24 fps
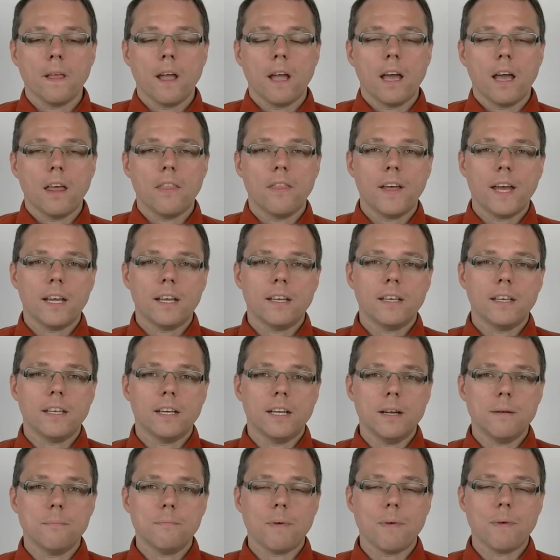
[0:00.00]
Then
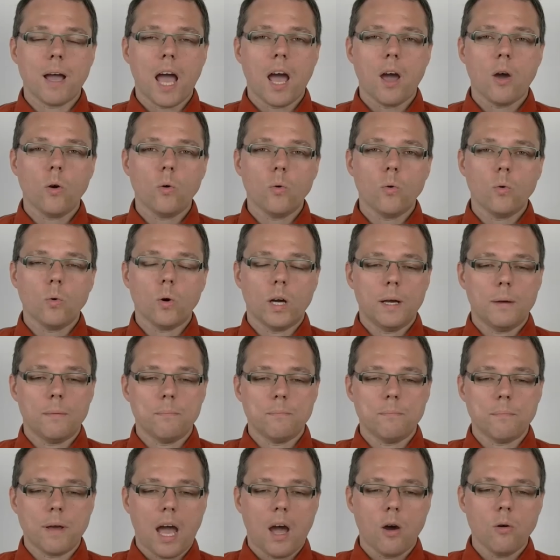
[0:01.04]

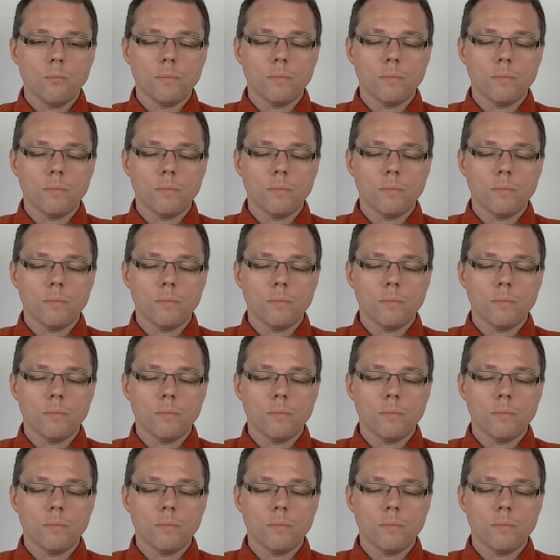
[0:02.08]
how